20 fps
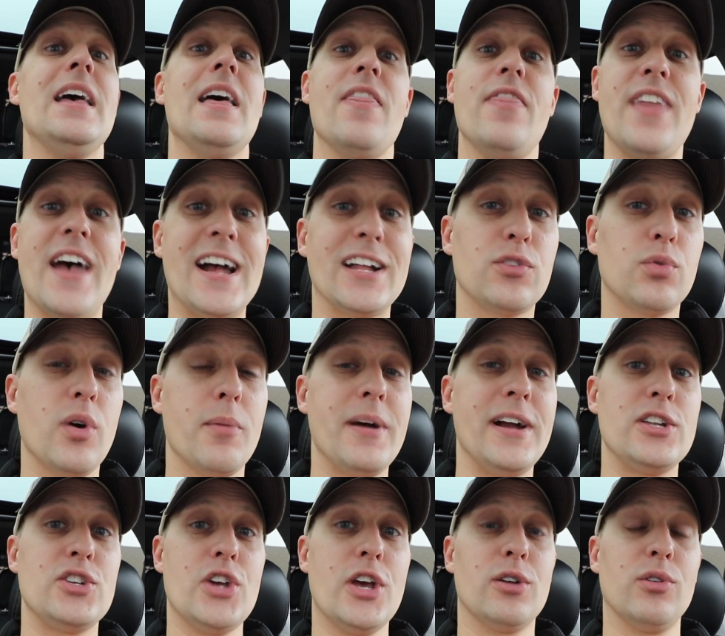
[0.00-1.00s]
That's what
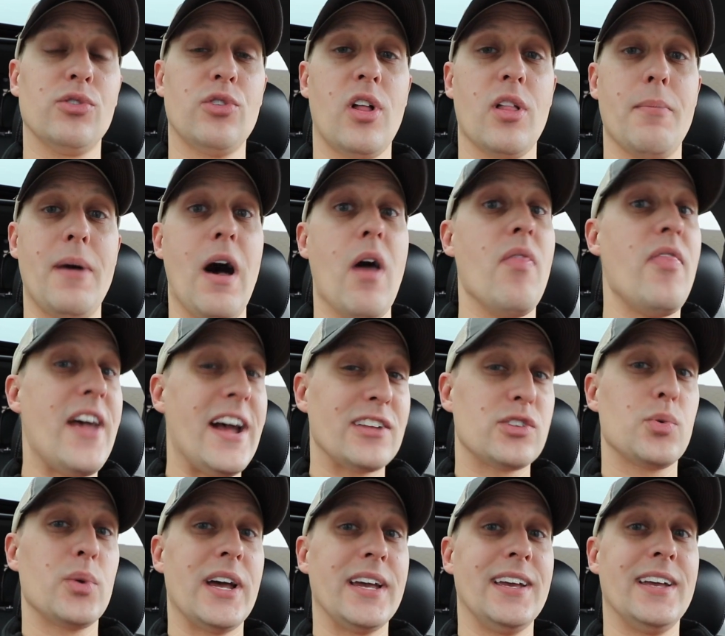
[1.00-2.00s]
my channel is all about.
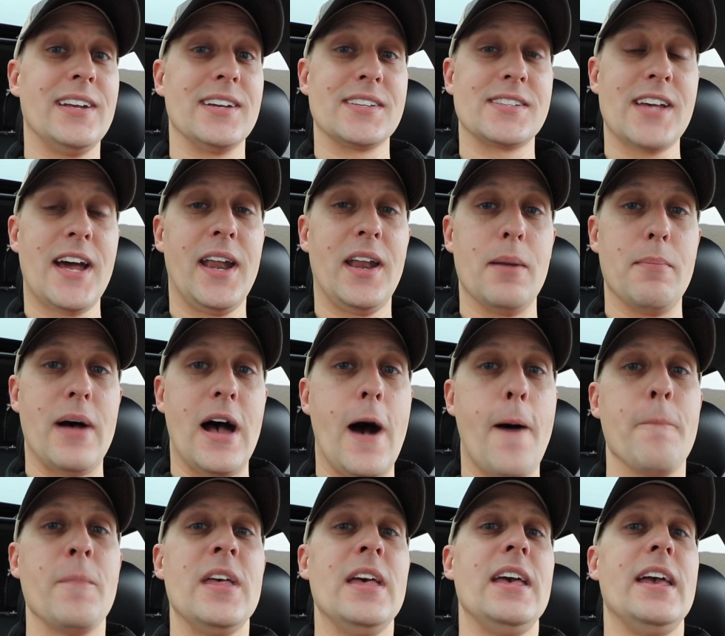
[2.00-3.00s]
That's what I get excited
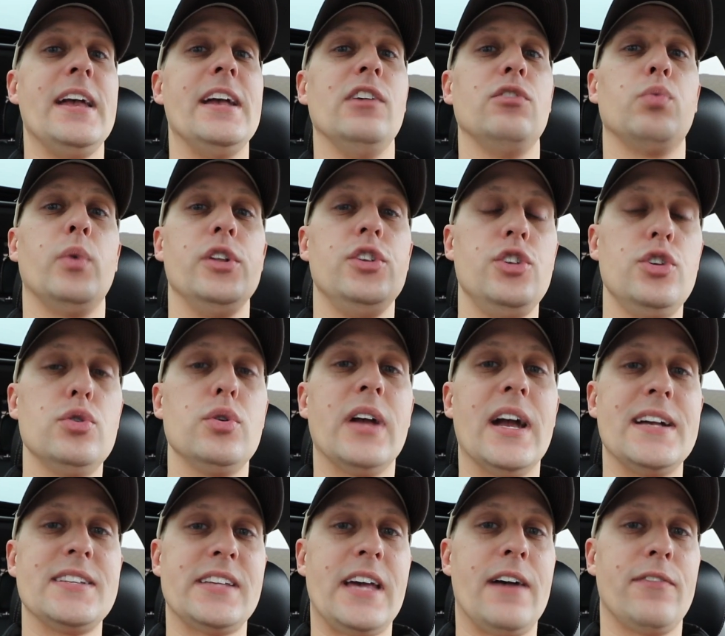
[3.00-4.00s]
about is when you
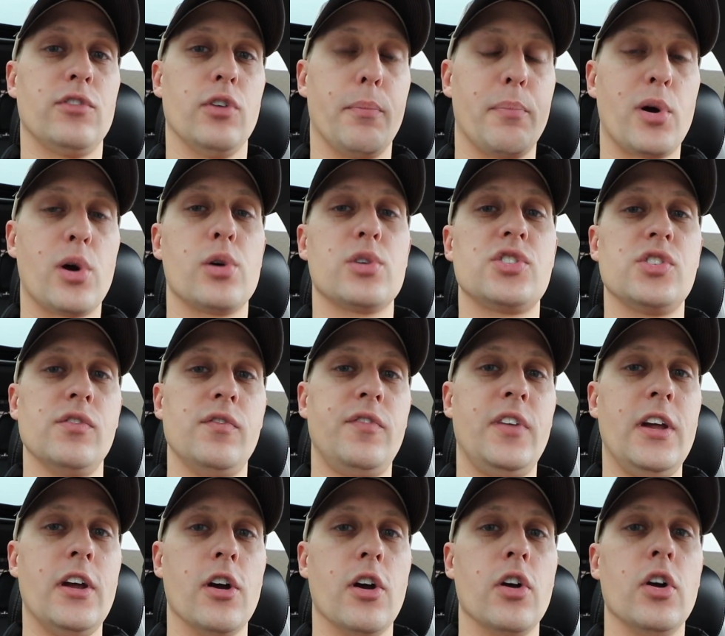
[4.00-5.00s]
guys have to
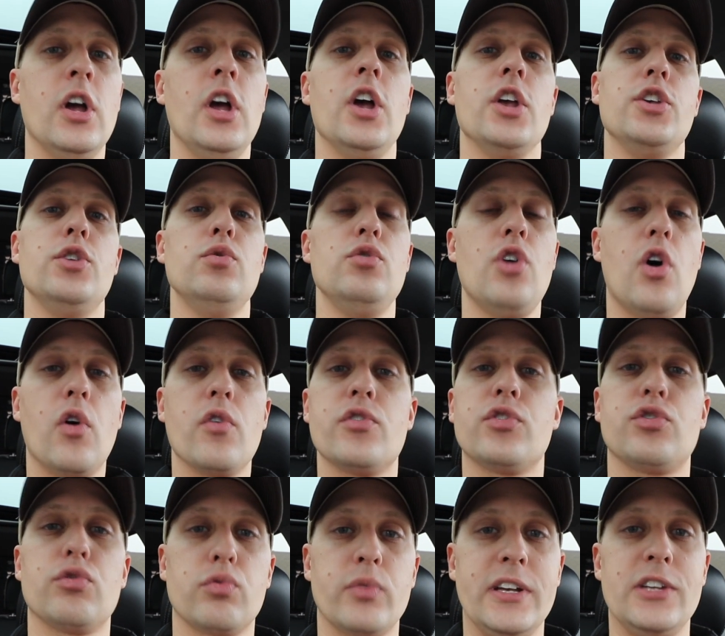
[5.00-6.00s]
persevere, you know
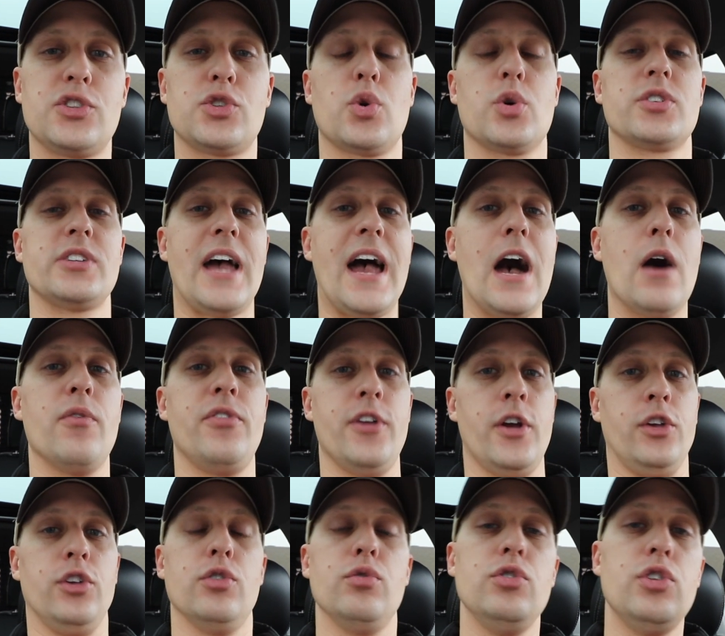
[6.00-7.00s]
there's a resource out
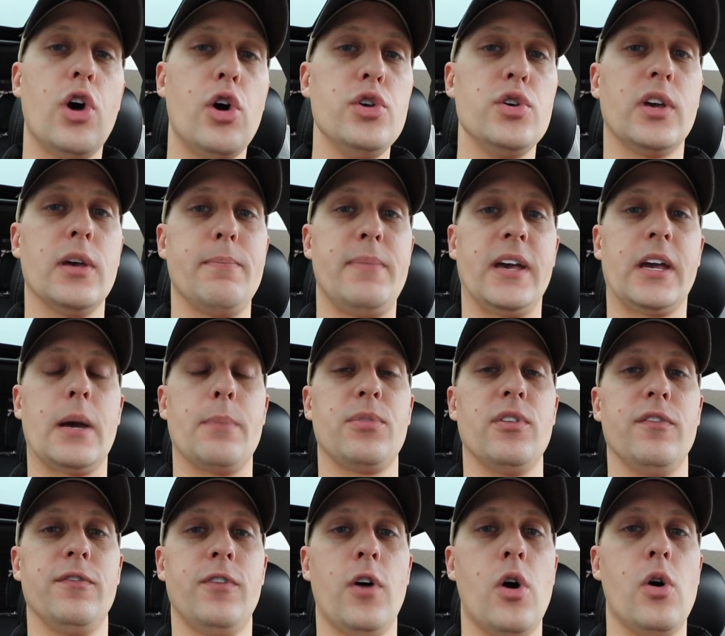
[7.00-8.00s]
there. You know you can pick up
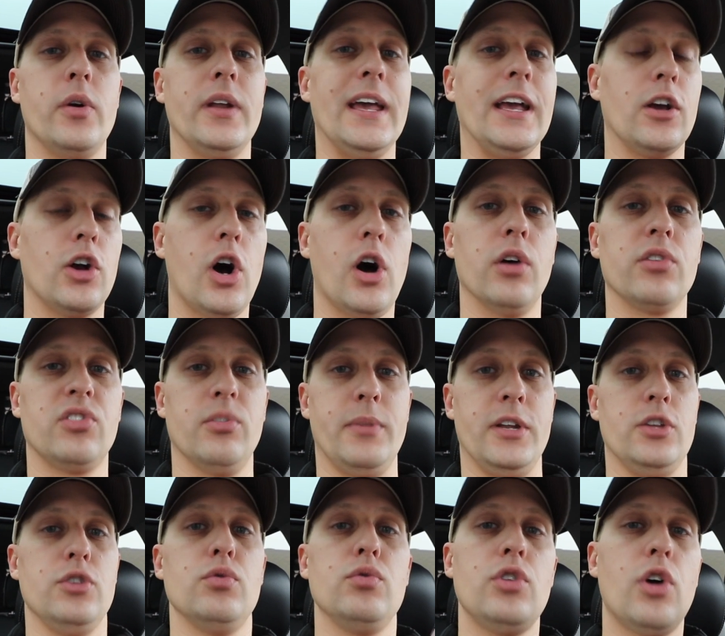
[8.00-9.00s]
the phone and call
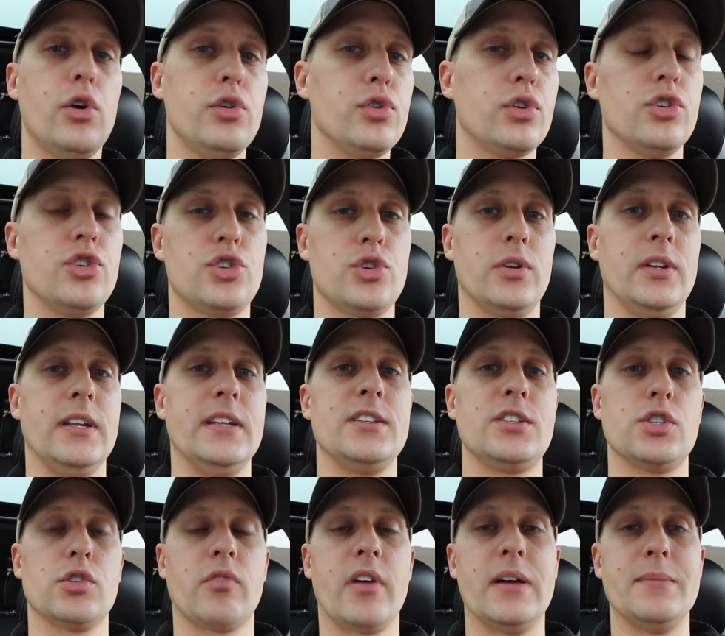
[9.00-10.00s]
somebody. You know you can shoot an
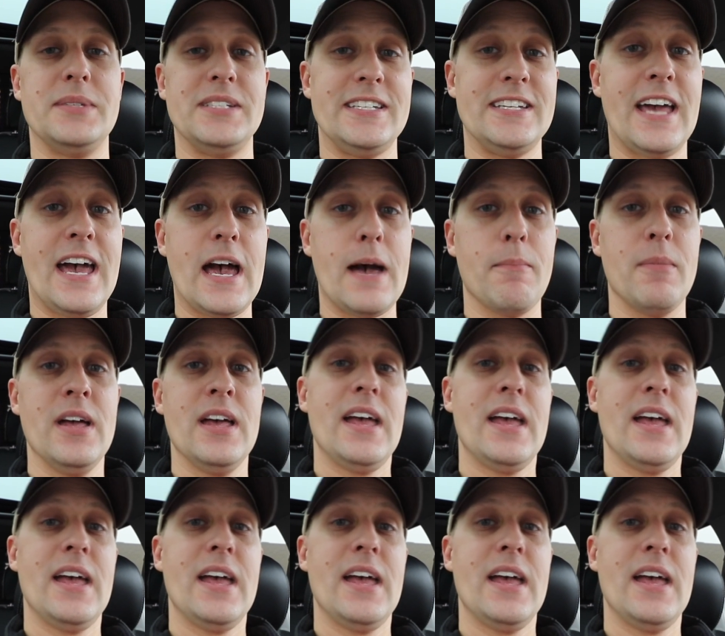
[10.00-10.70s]
Instagram DM